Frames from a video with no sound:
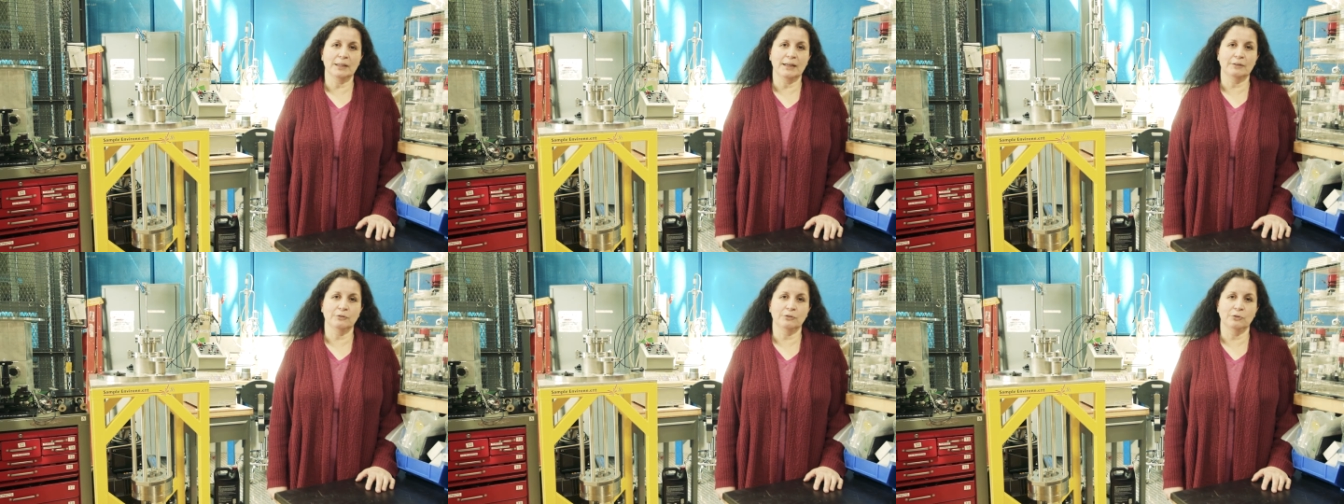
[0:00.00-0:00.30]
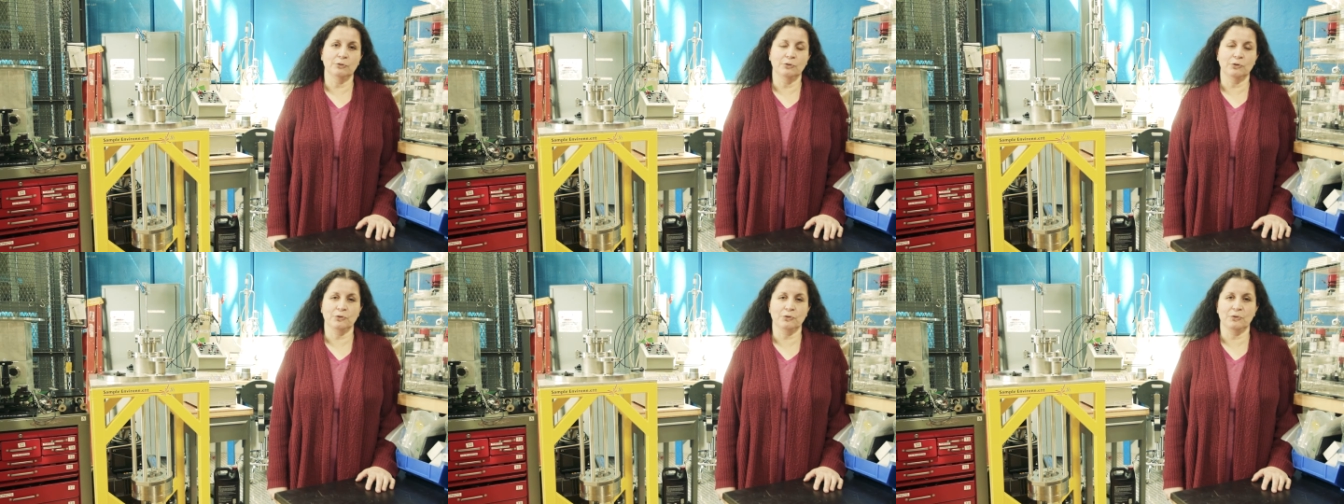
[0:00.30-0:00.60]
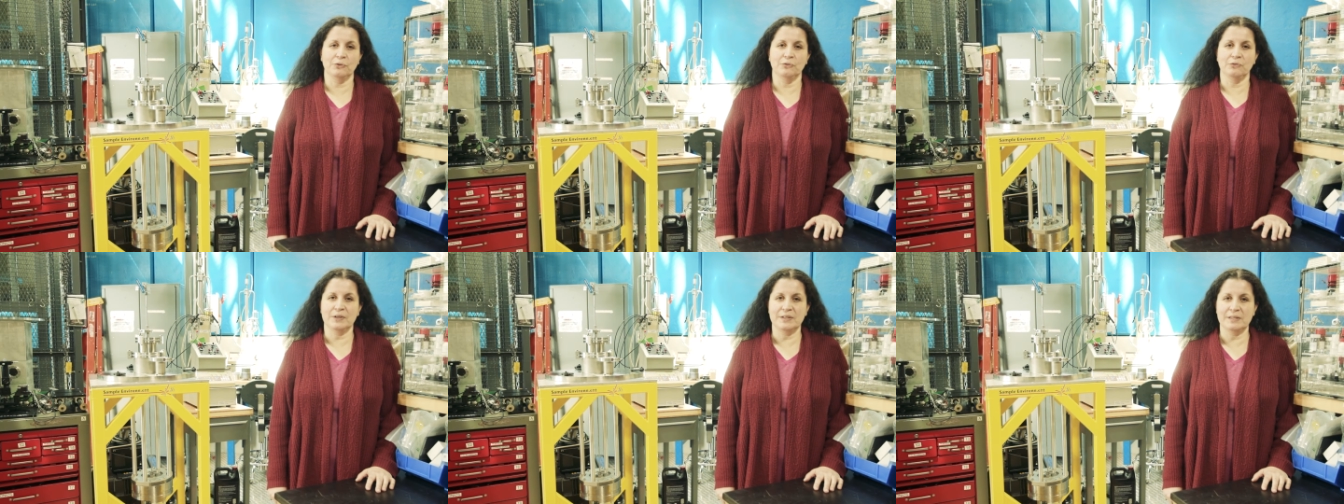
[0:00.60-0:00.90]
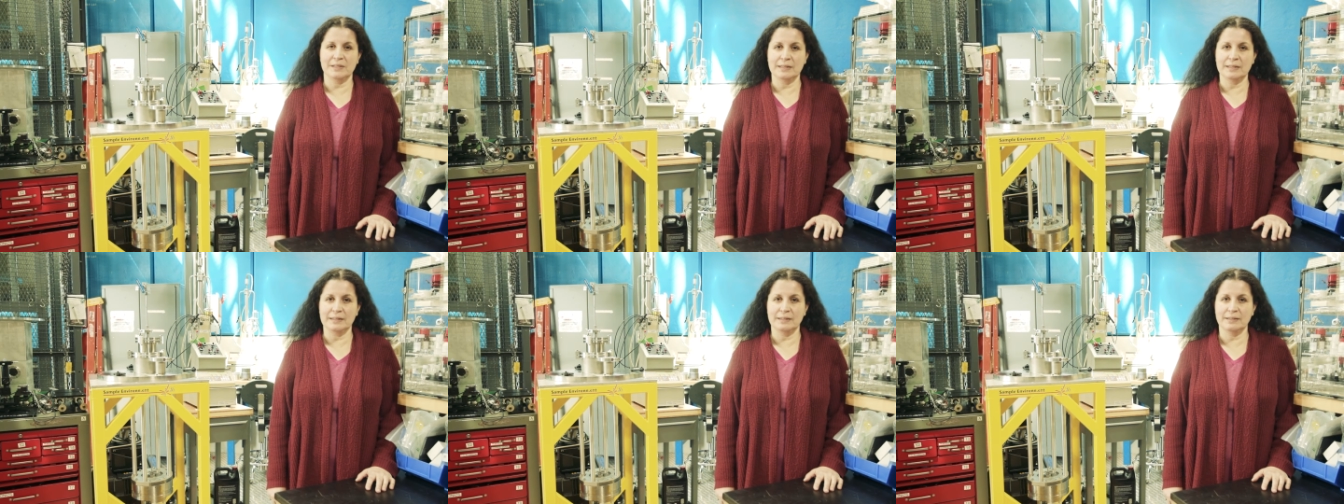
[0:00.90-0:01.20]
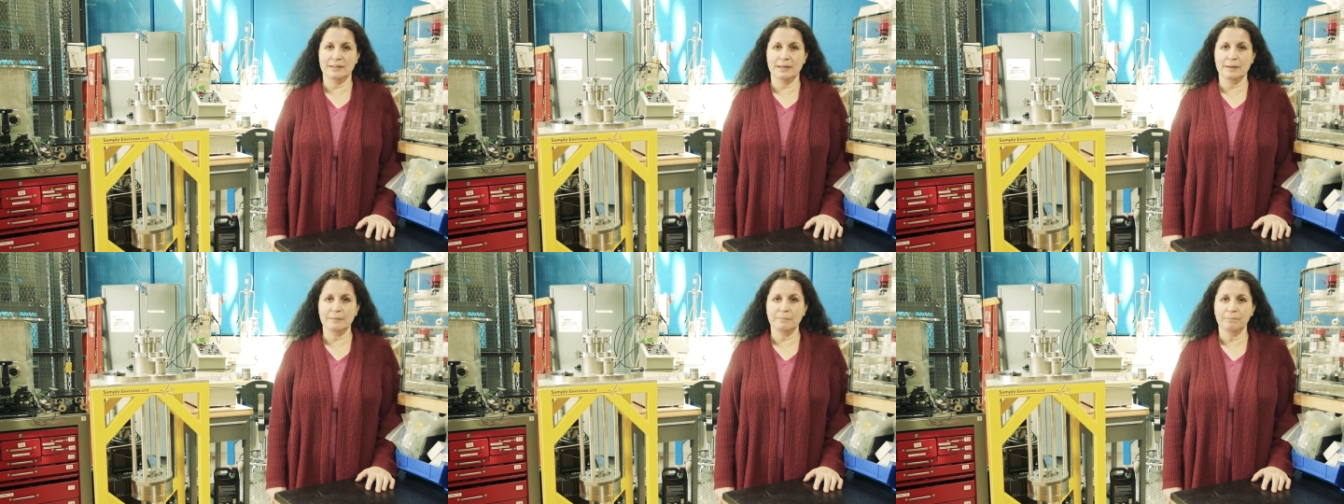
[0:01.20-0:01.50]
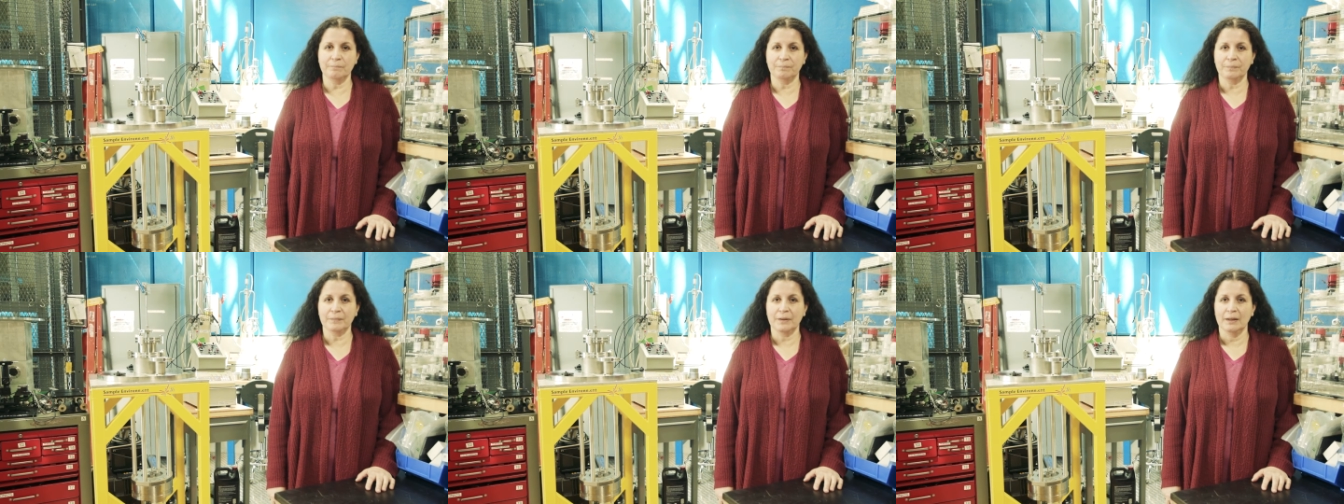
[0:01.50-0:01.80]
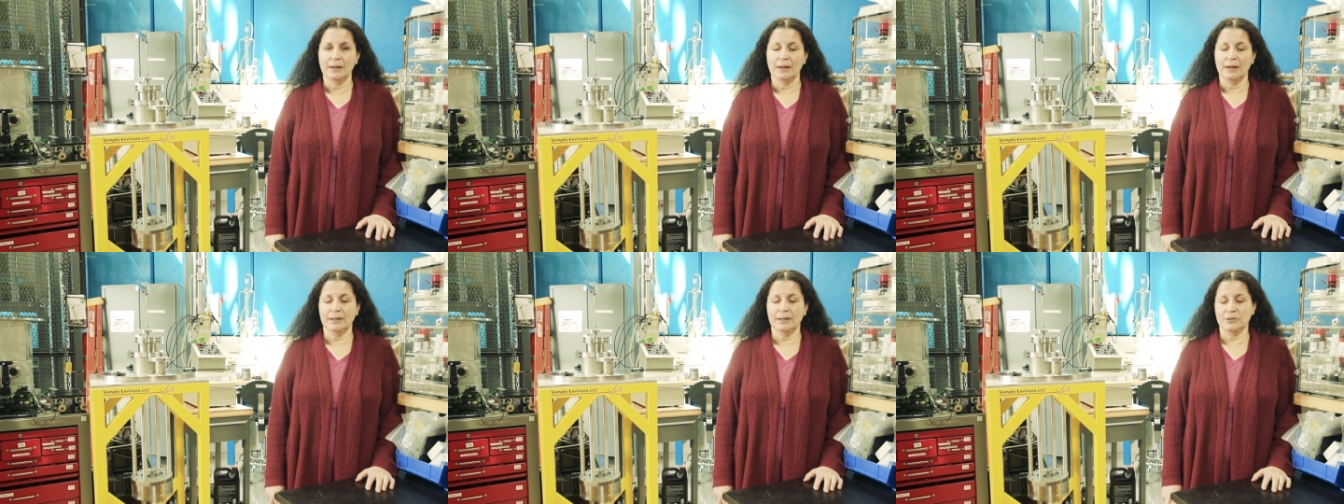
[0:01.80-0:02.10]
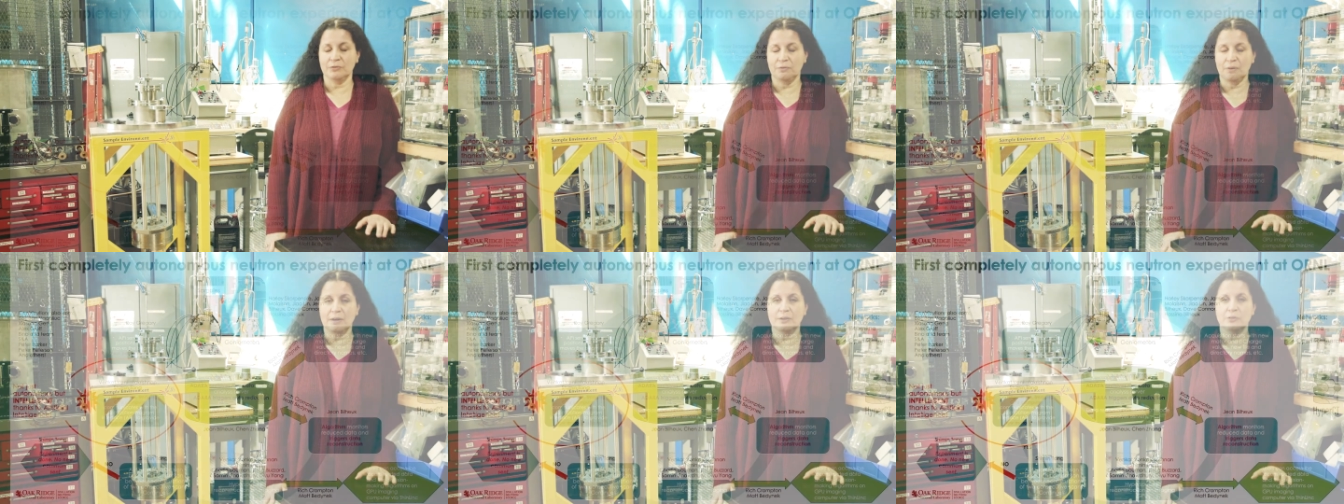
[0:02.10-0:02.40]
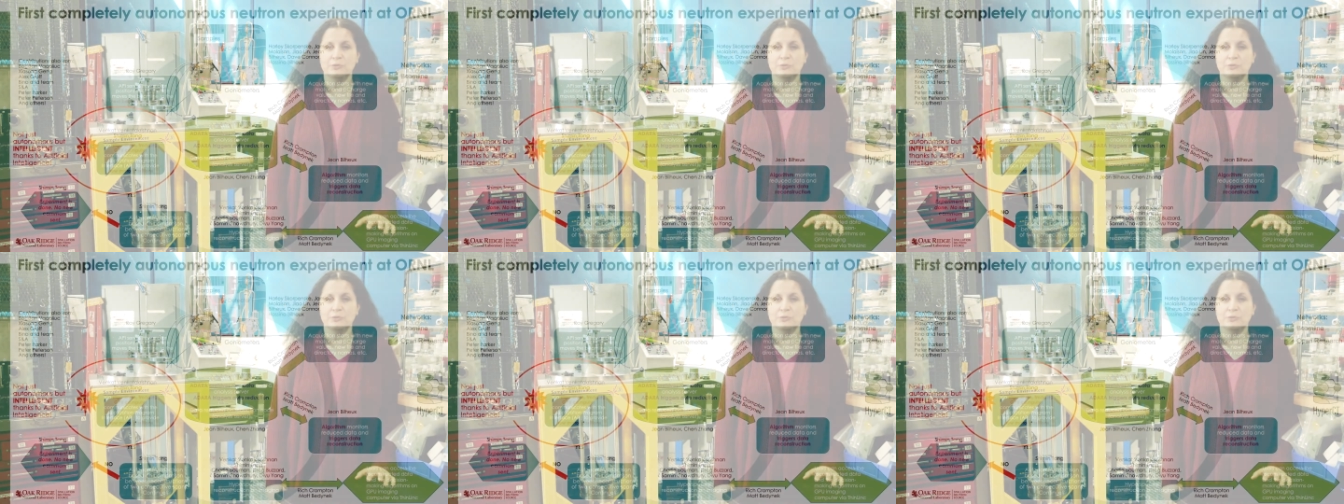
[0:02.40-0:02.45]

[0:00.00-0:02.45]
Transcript: at the neutron facility as far